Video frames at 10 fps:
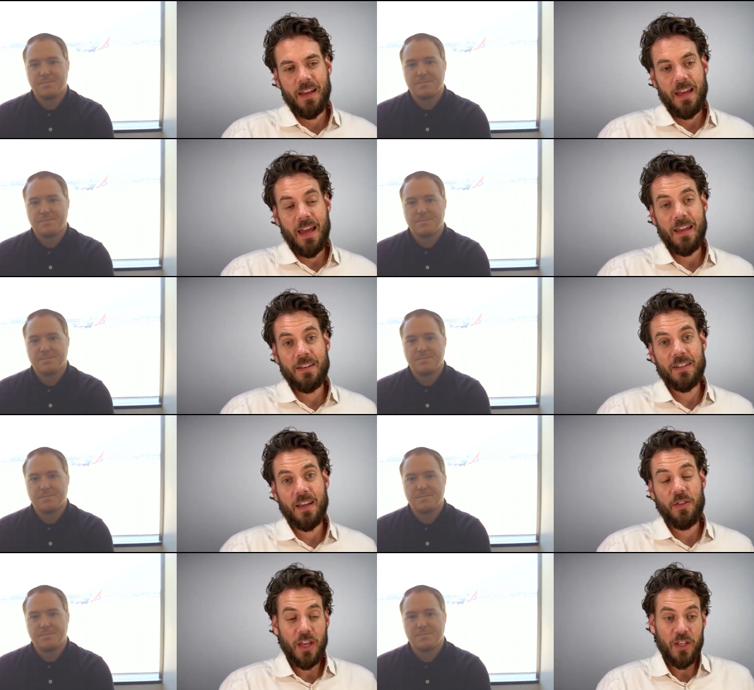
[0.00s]
Speaker 1: And
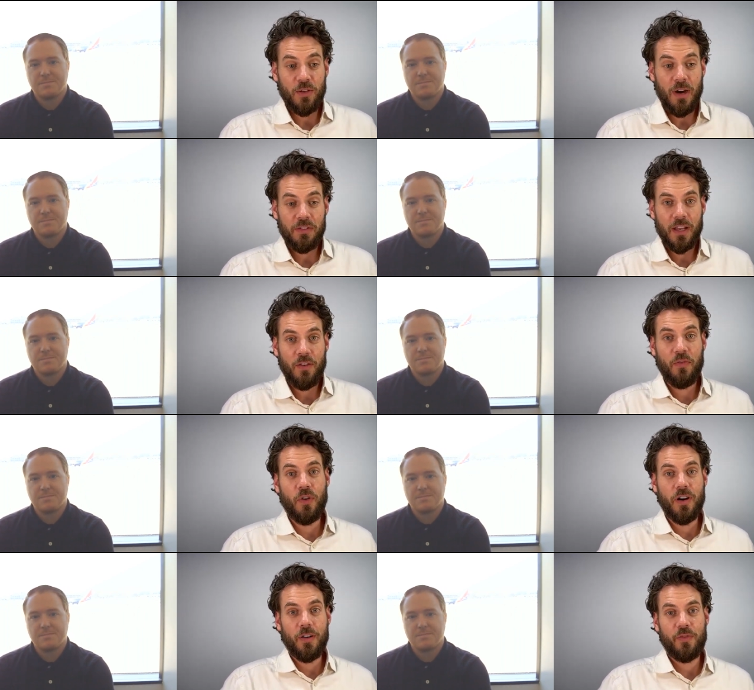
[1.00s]
thank you out there
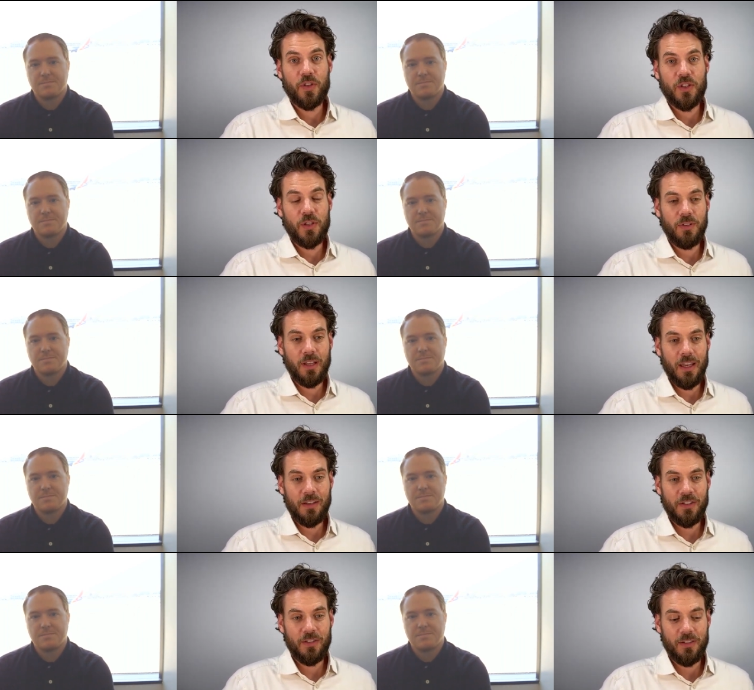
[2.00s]
for tuning
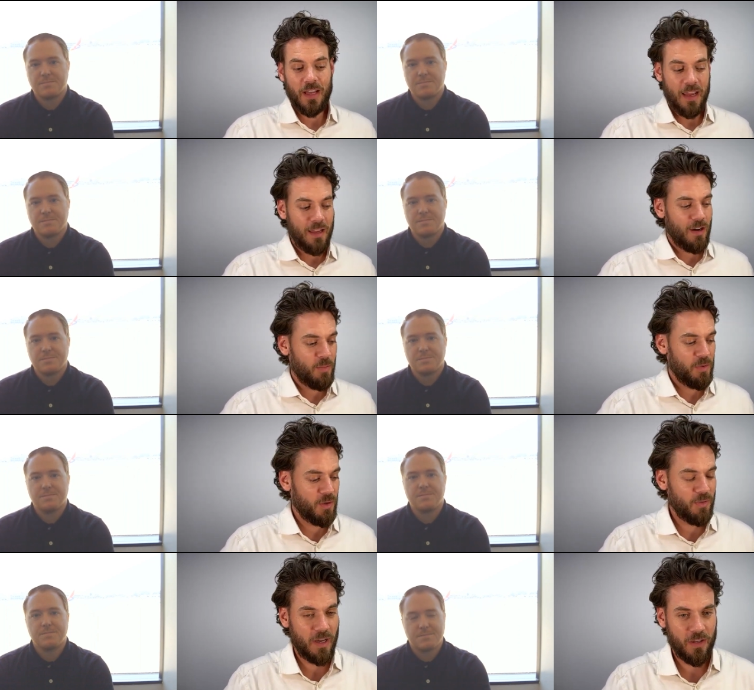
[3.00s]
in today. I hope
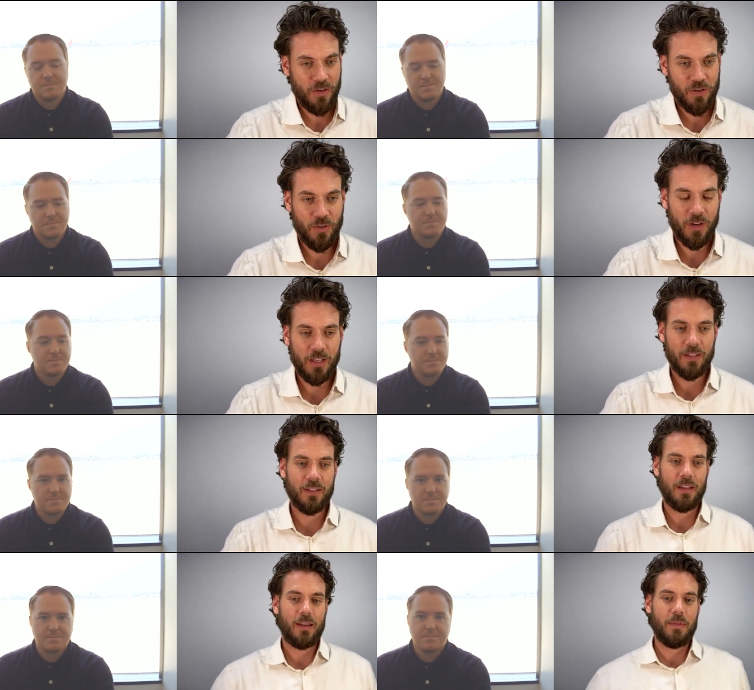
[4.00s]
you enjoyed
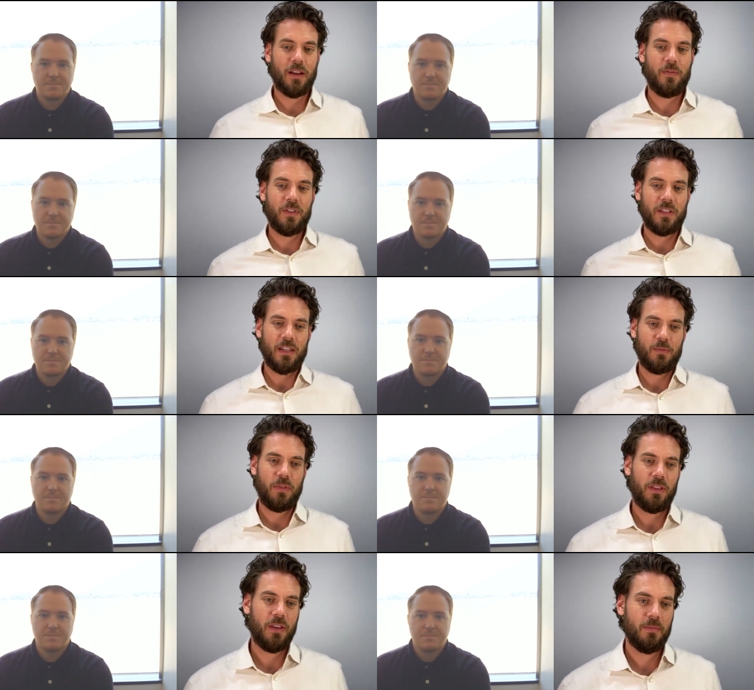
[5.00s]
my conversation
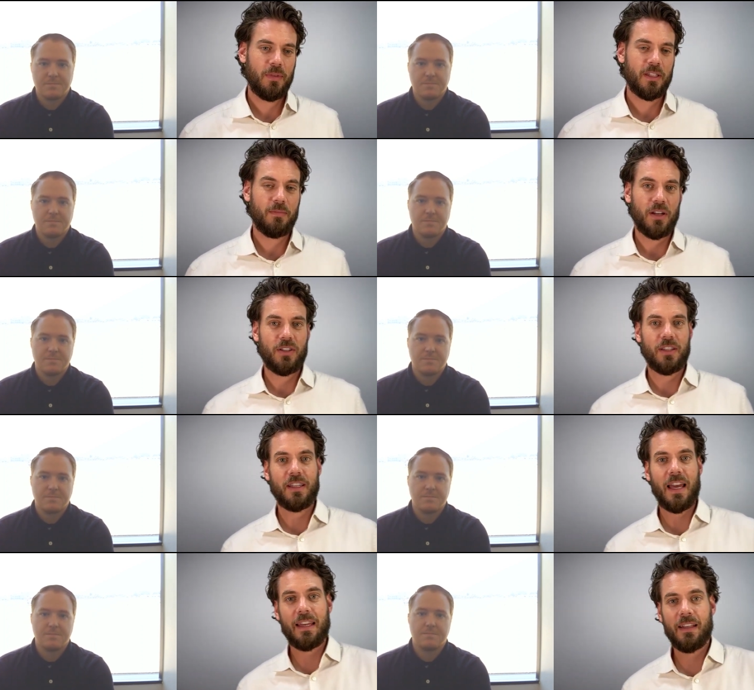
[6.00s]
with Tim as much
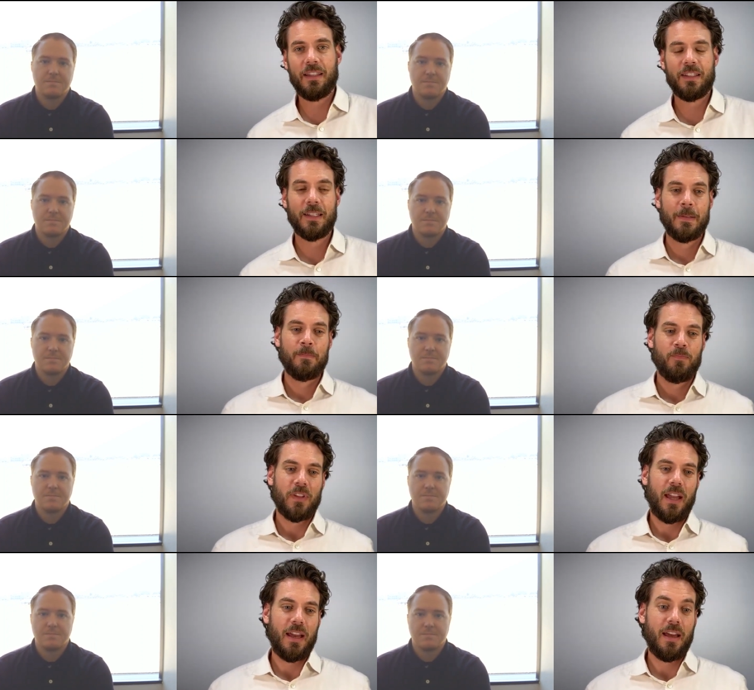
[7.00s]
as I did.
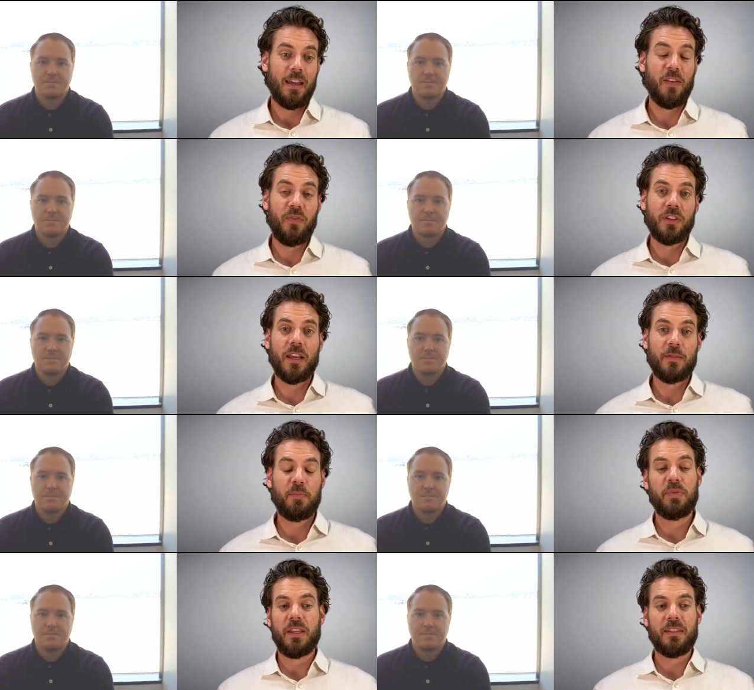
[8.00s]
If you did,
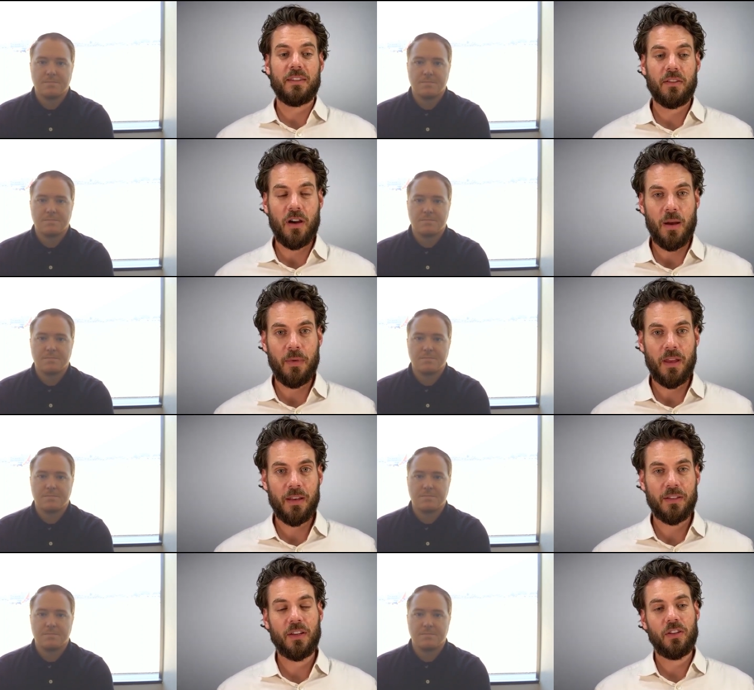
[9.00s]
please
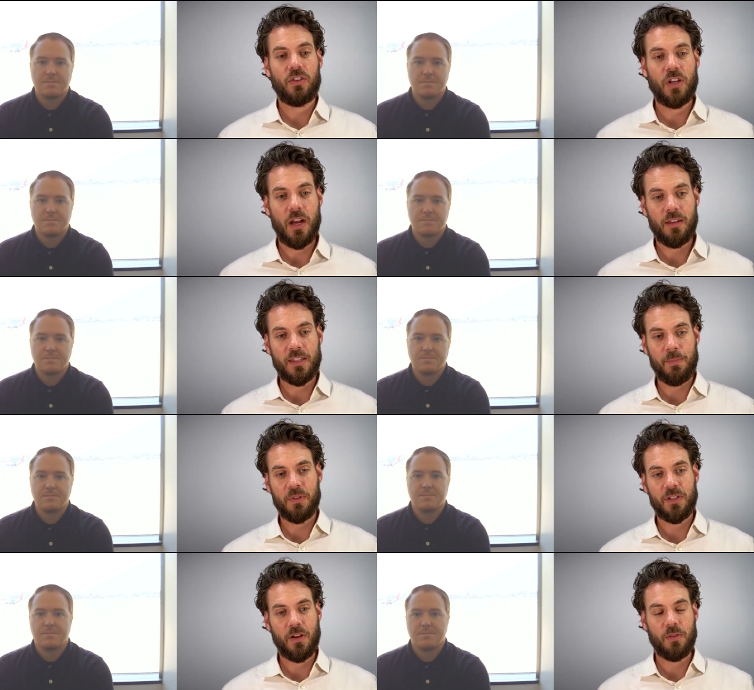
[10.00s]
comment, share this
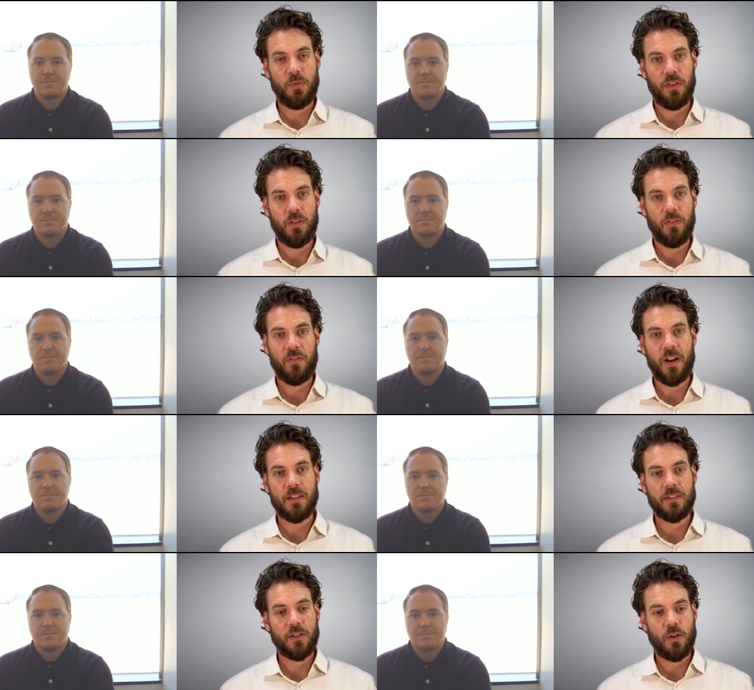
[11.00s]
episode with your
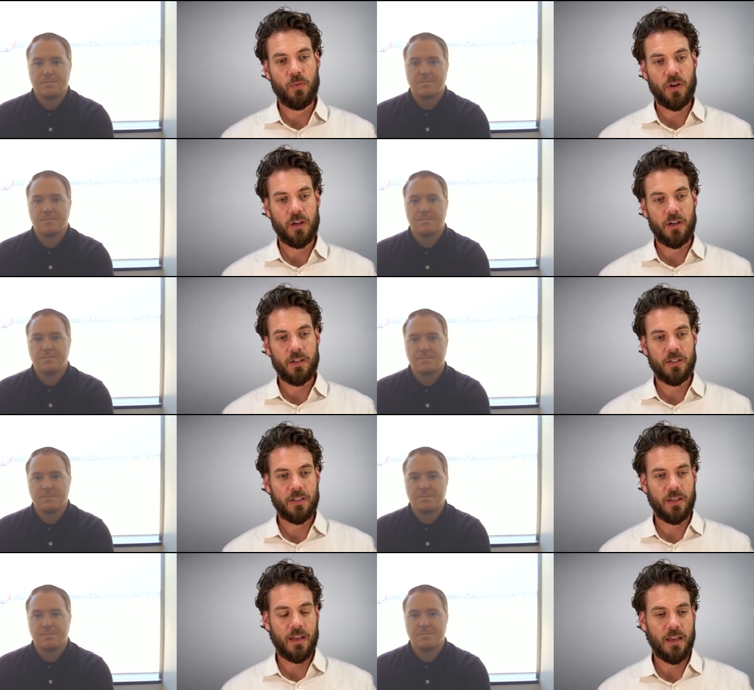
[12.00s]
friends,
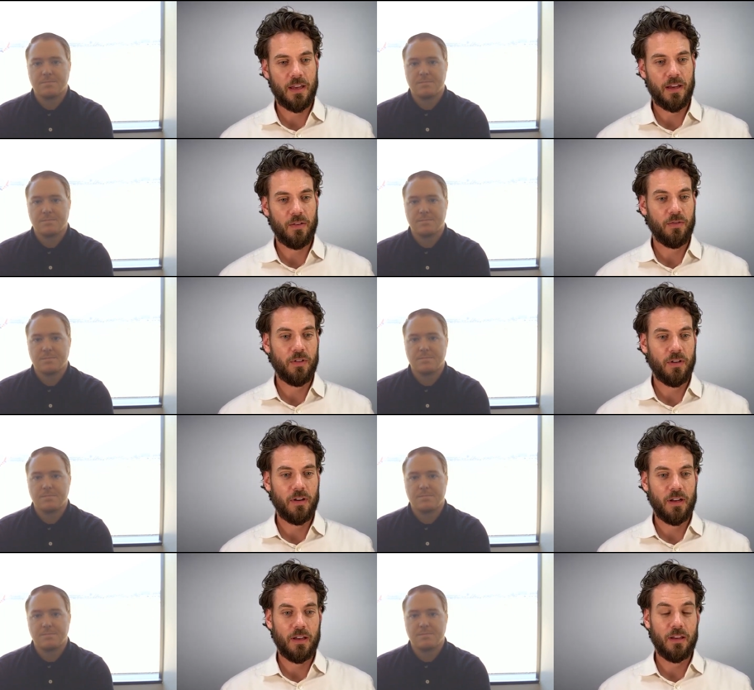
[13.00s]
coworkers,
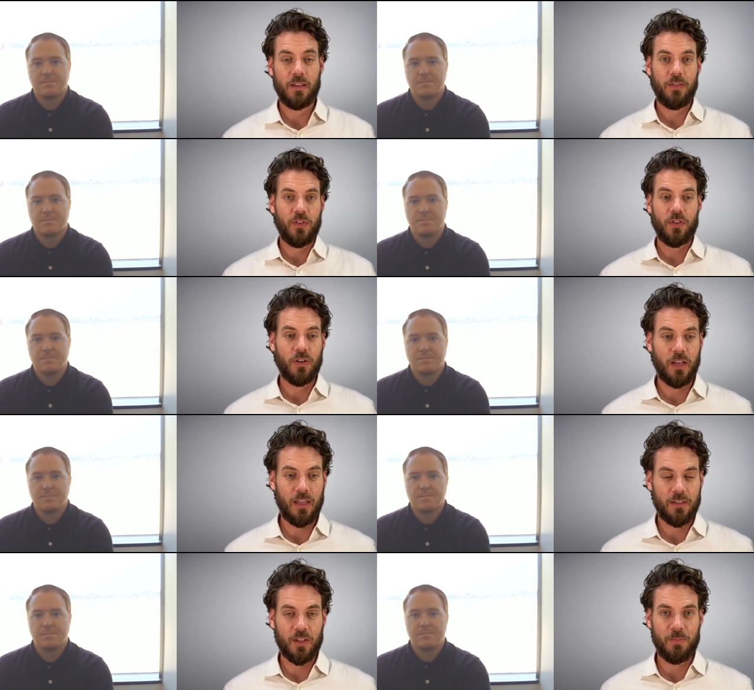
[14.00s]
or even your
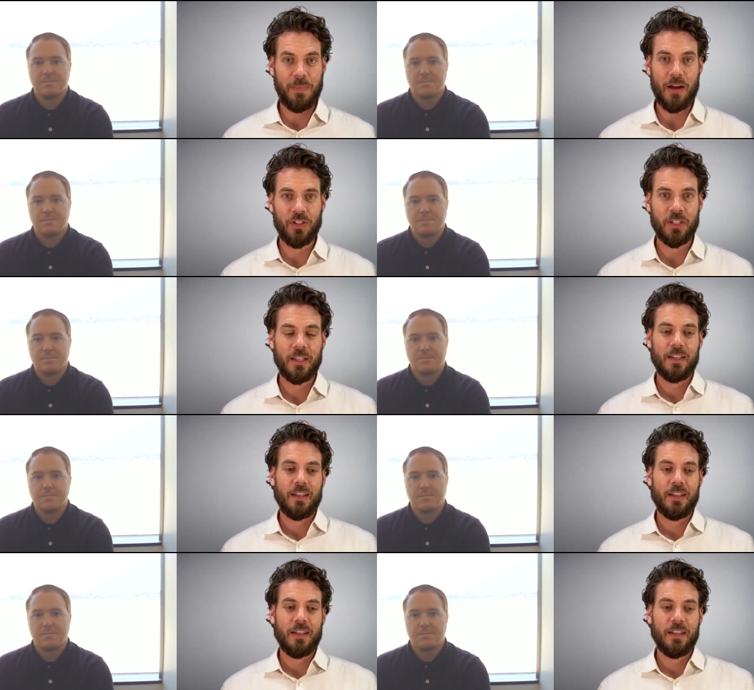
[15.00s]
kids and spouse.